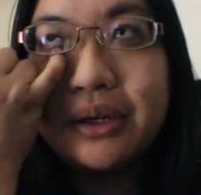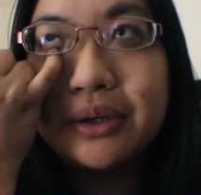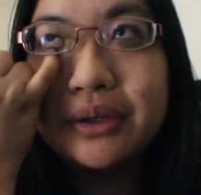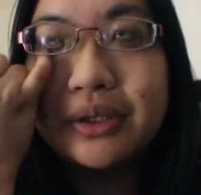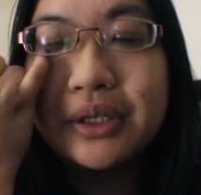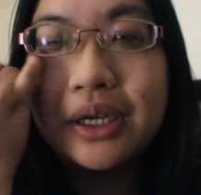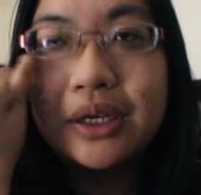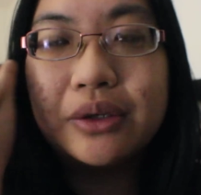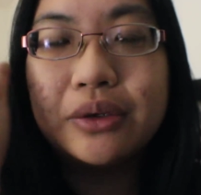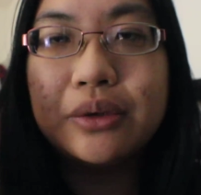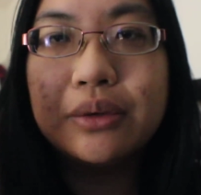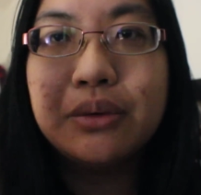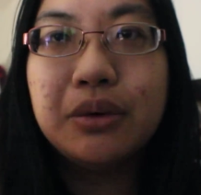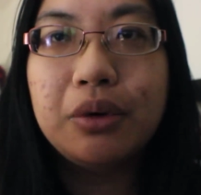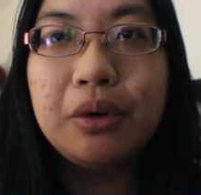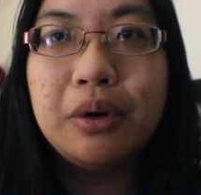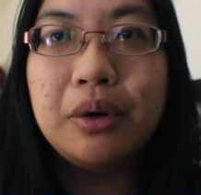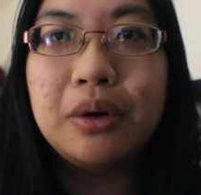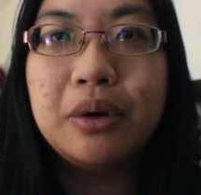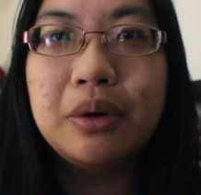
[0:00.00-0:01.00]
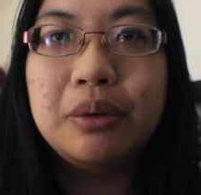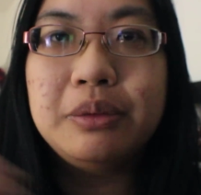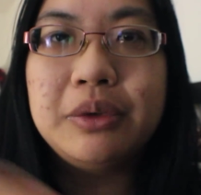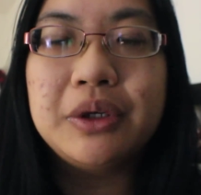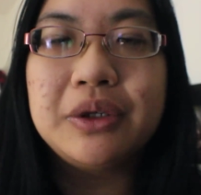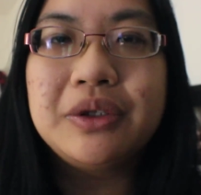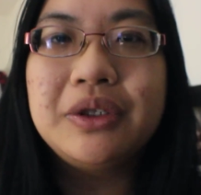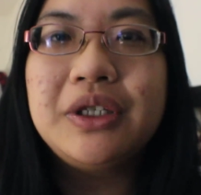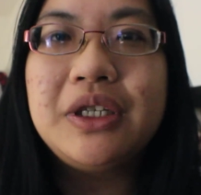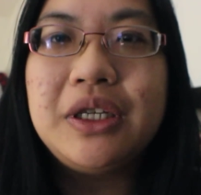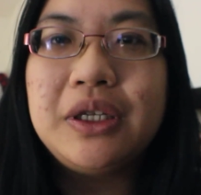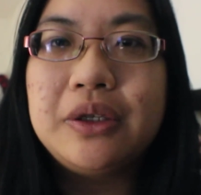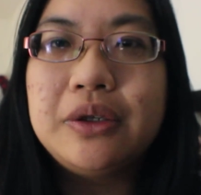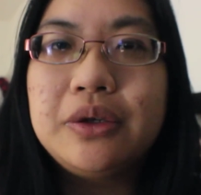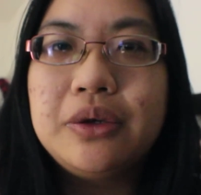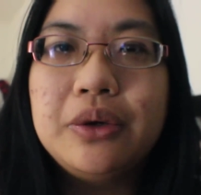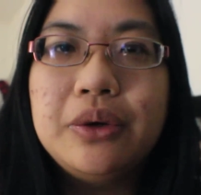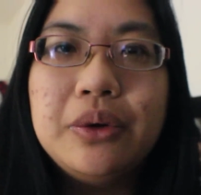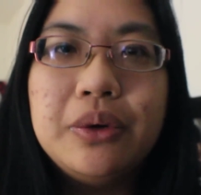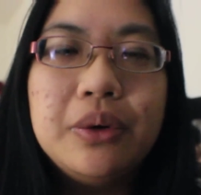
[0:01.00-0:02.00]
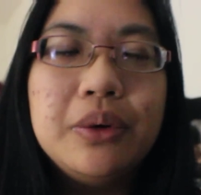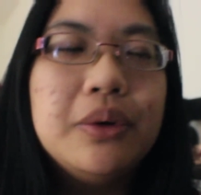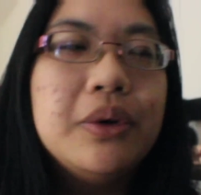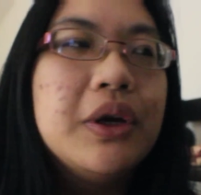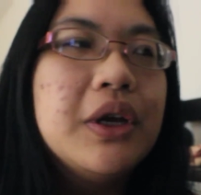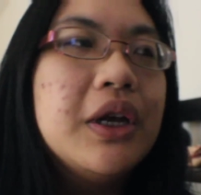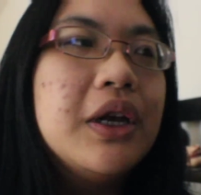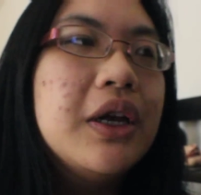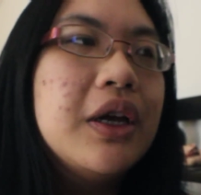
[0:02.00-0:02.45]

There's like Sukob, there's T2,